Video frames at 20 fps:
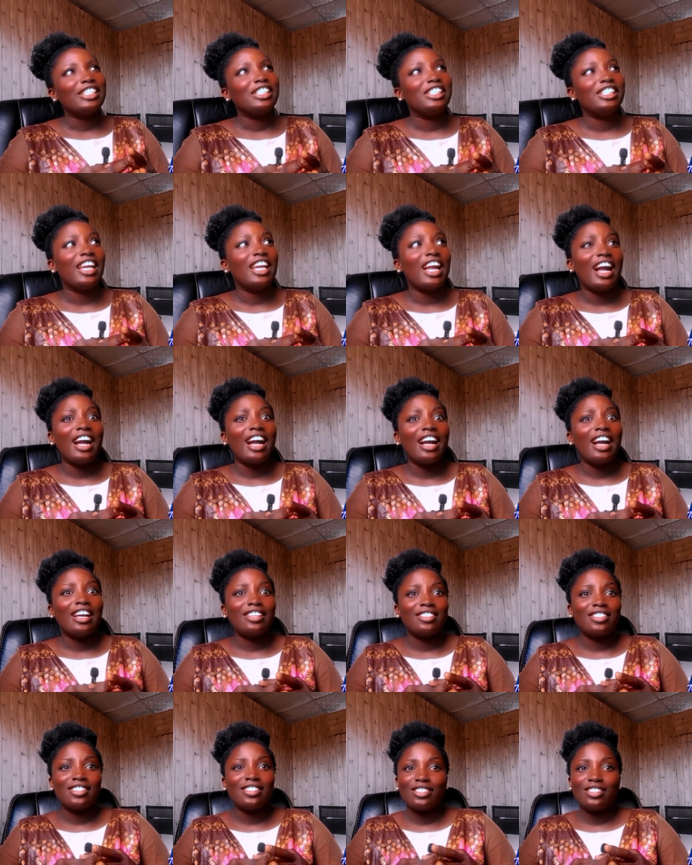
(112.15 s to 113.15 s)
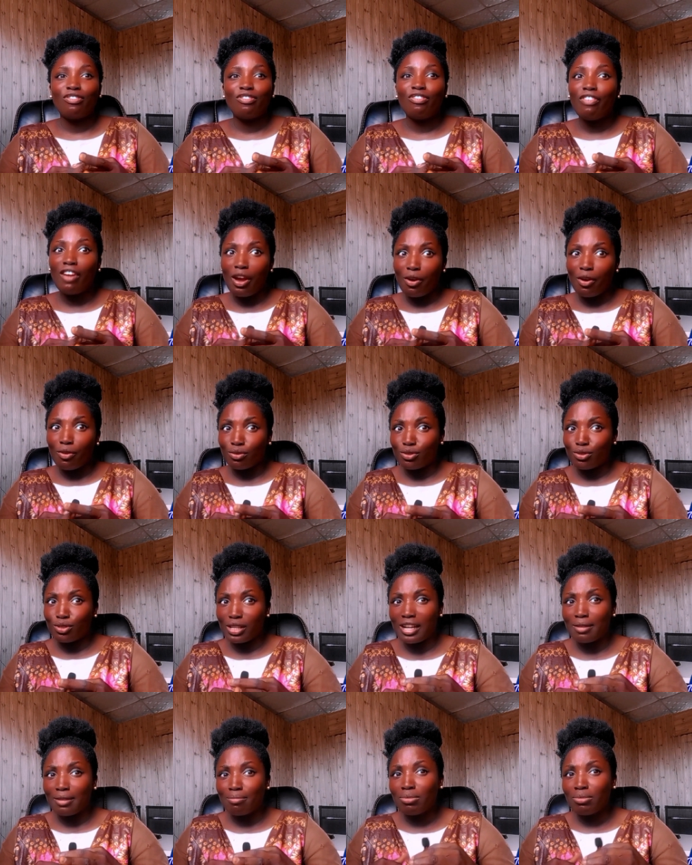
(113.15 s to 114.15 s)
she has
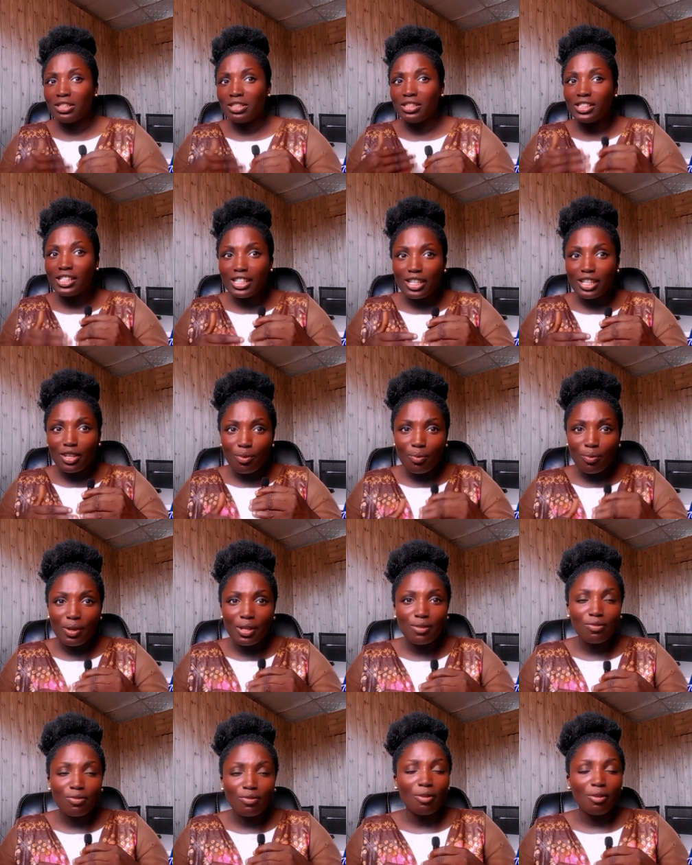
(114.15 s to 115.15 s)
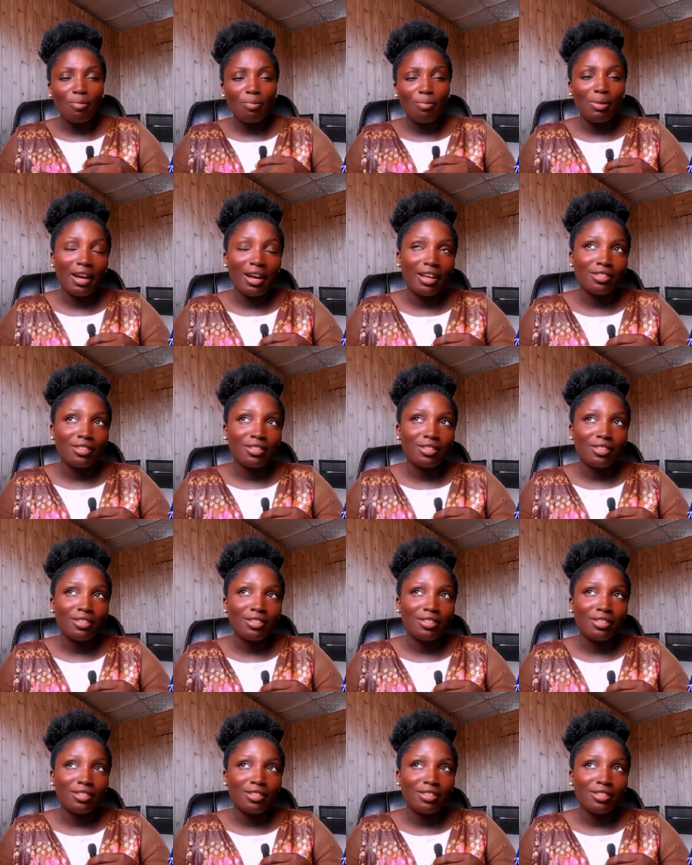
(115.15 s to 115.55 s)
felt and been dealing with for the